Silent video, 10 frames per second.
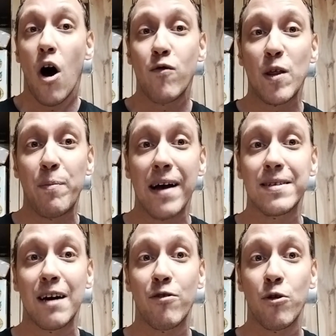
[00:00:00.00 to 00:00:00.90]
over the
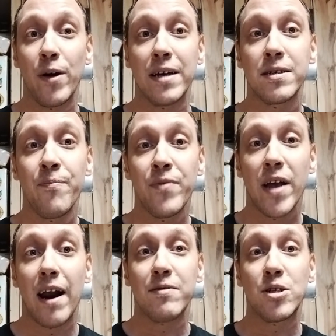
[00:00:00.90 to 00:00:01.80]
past several weeks,
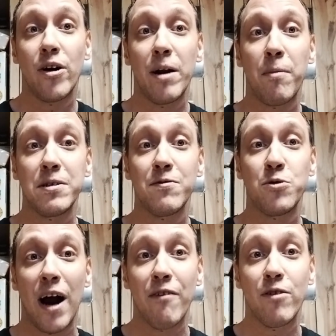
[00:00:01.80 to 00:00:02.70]
and I've started a bunch of
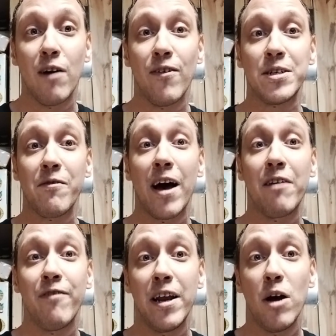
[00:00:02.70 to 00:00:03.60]
draft coverage. I've got
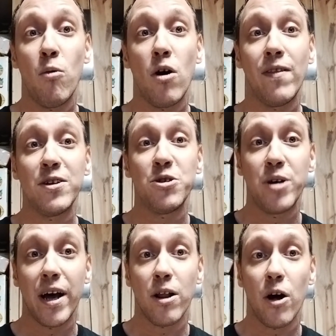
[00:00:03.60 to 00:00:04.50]
a video on this
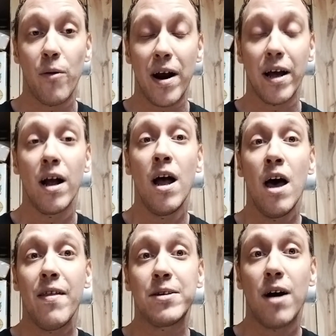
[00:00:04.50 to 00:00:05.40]
channel already
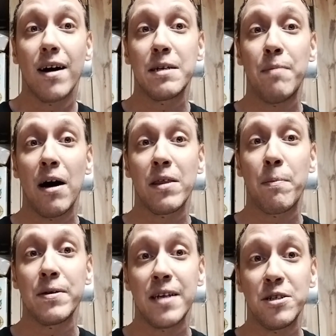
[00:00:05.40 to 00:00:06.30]
that talked about the
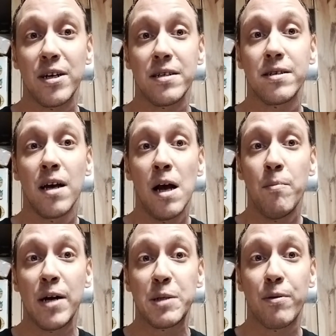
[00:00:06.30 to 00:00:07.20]
positions
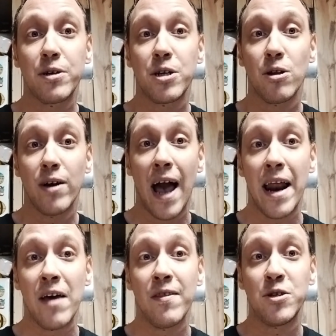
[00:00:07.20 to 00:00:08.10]
Pittsburgh should look
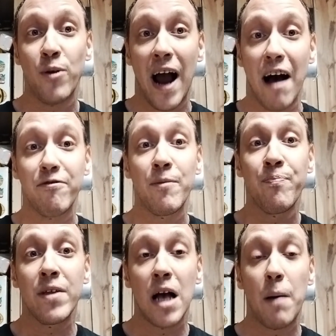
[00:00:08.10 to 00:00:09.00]
at in the draft.
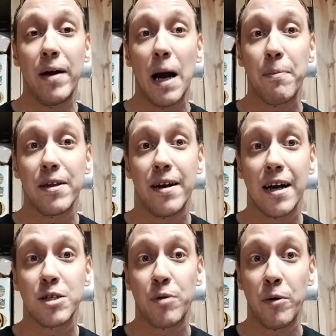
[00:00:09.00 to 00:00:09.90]
Coming up in the
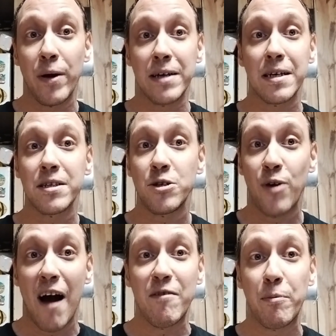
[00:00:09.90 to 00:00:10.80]
next 3 weeks as the
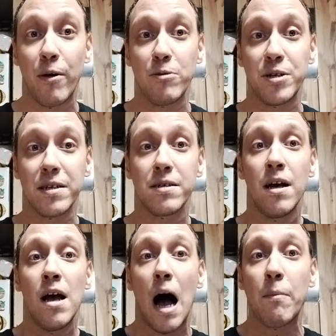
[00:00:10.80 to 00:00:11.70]
draft approaches,
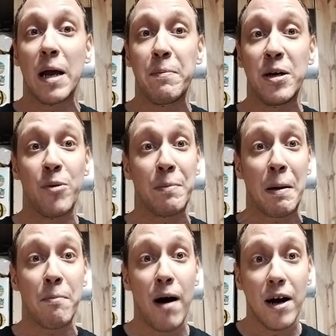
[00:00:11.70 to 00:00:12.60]
I'm going to be doing
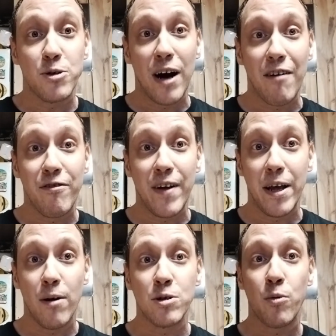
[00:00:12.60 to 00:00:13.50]
my mock draft
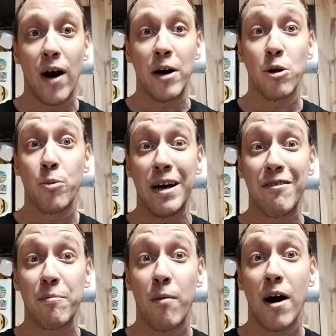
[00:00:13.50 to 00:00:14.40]
videos where I do three
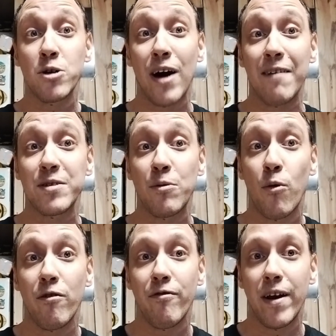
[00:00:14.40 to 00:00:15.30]
different mock drafts in
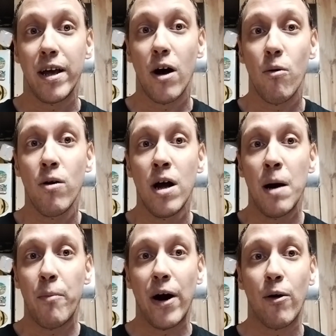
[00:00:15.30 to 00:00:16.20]
one video,
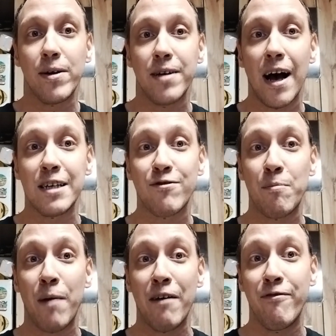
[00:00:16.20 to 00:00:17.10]
prioritized
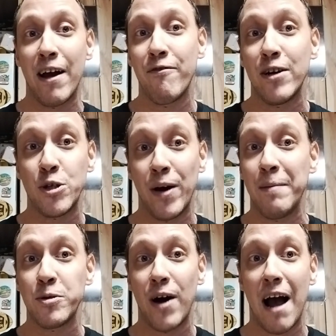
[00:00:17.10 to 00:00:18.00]
from my favorite
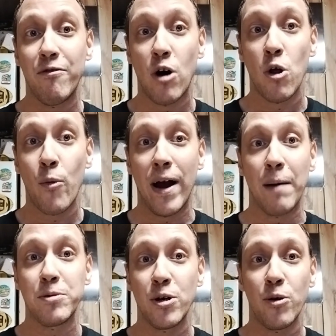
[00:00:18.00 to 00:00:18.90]
dream draft all the way
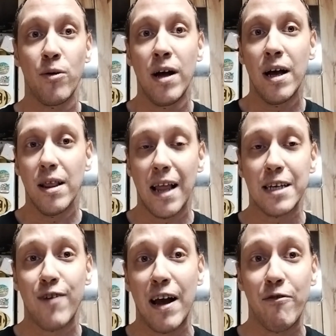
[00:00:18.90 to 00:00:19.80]
up to
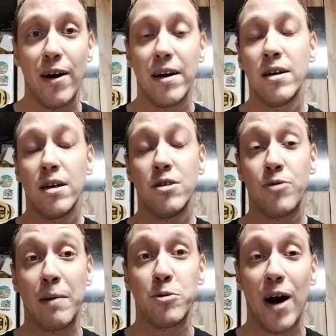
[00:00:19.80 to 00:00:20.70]
less favorite
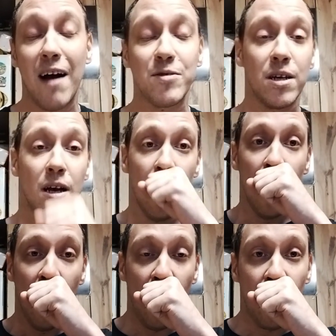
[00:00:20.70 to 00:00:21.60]
dream drafts.
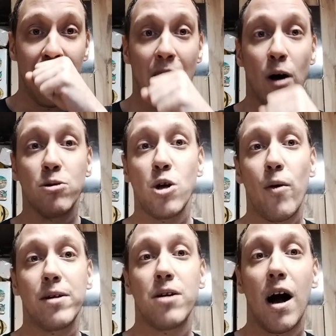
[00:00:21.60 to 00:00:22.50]
And I also
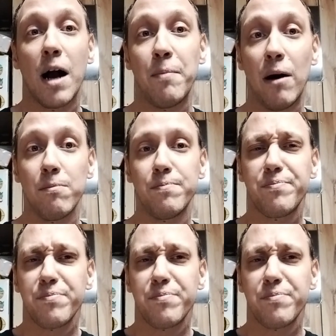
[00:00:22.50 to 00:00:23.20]
want to talk about